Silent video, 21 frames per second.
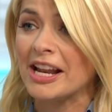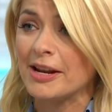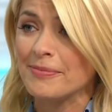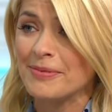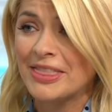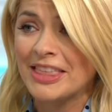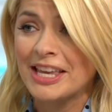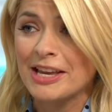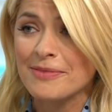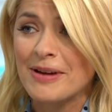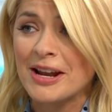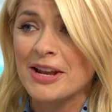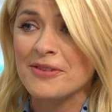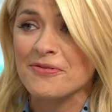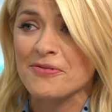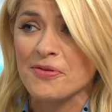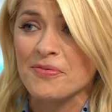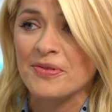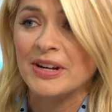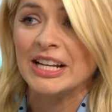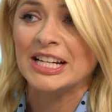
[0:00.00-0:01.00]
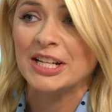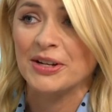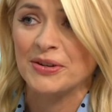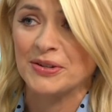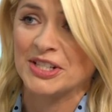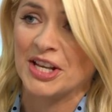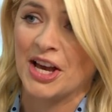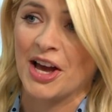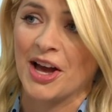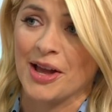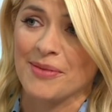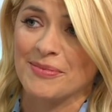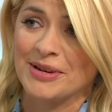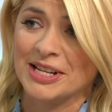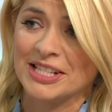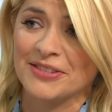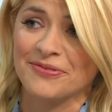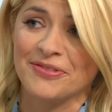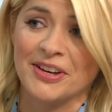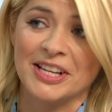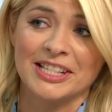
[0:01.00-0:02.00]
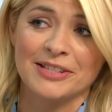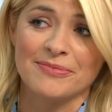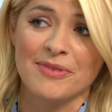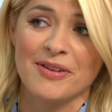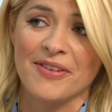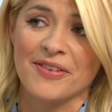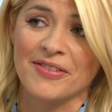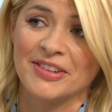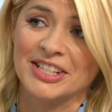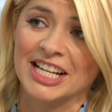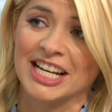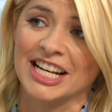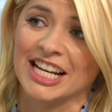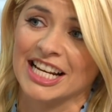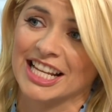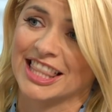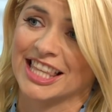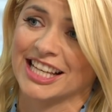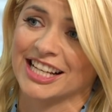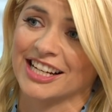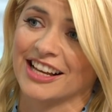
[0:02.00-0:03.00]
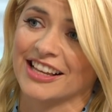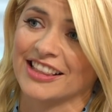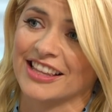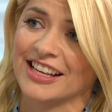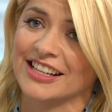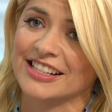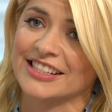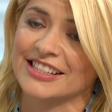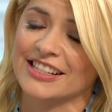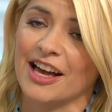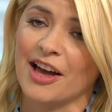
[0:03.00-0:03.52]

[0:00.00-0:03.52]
I've been thinking about it for a really long time, and it's the first time I've ever done anything like this.